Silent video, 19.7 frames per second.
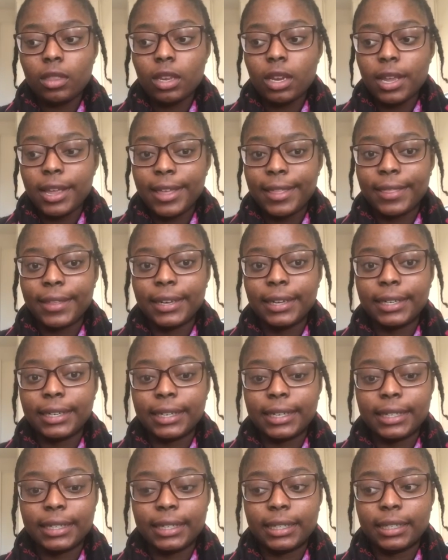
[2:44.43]
I think
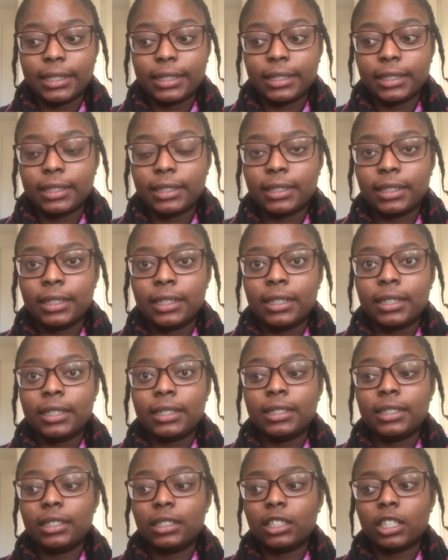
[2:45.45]
I
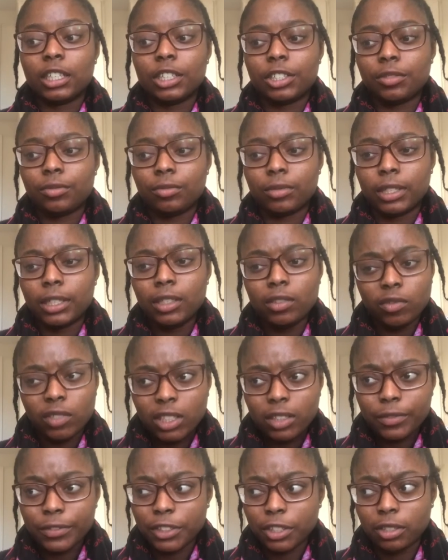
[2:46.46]
didn't
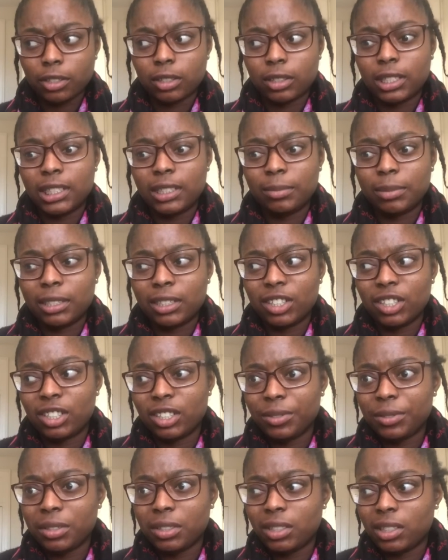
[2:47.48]
read for I think about a
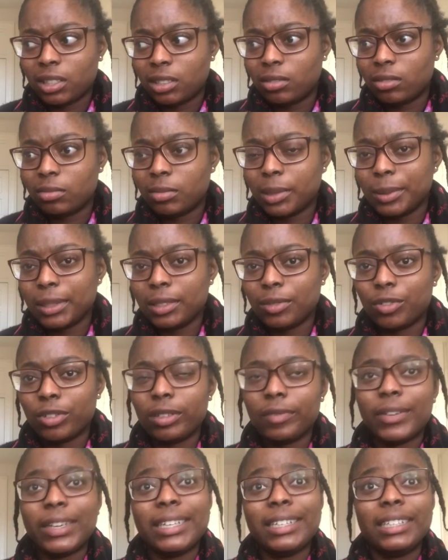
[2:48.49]
year or so, maybe, or
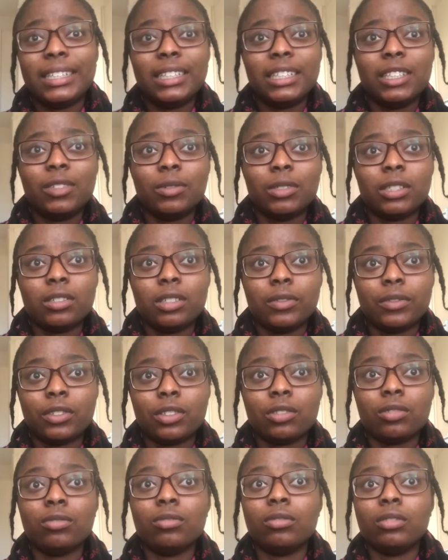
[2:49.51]
if I did, it was only for
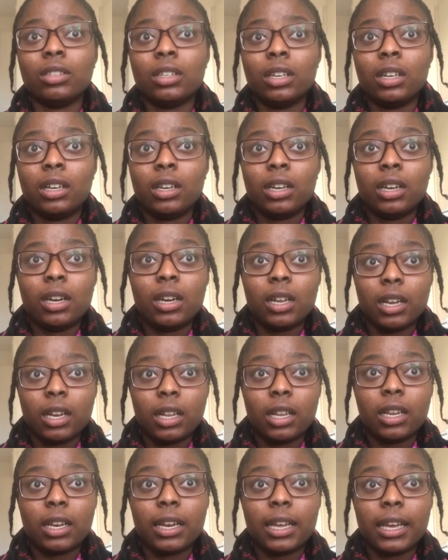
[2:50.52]
school. And other
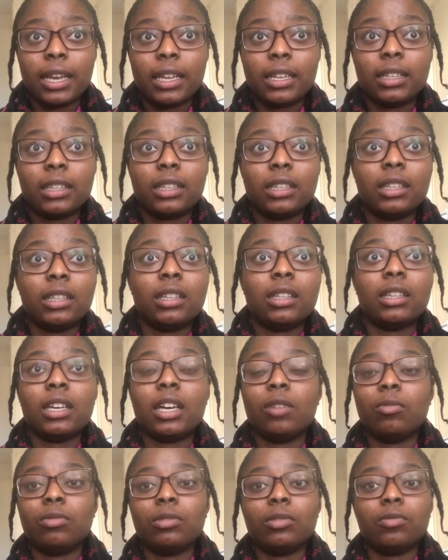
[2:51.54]
than that,
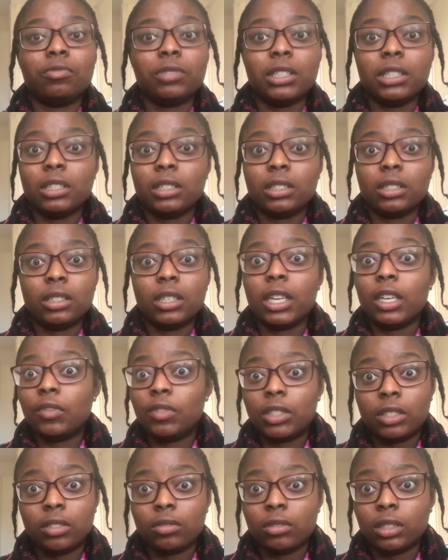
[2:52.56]
I was reading
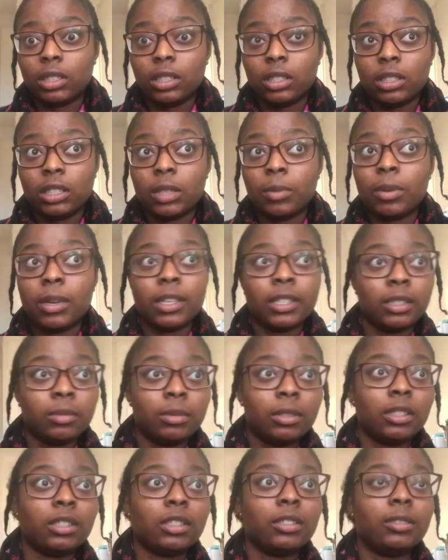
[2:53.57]
every single thing I possibly
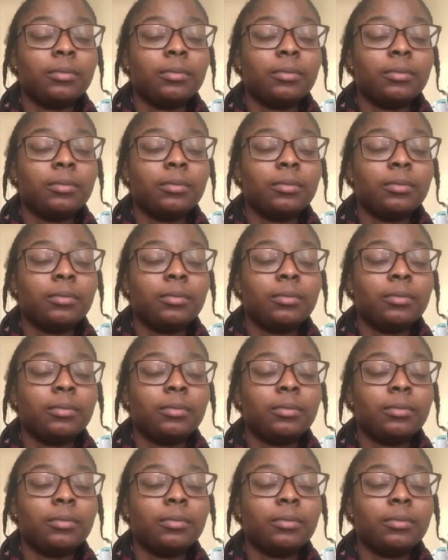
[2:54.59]
could.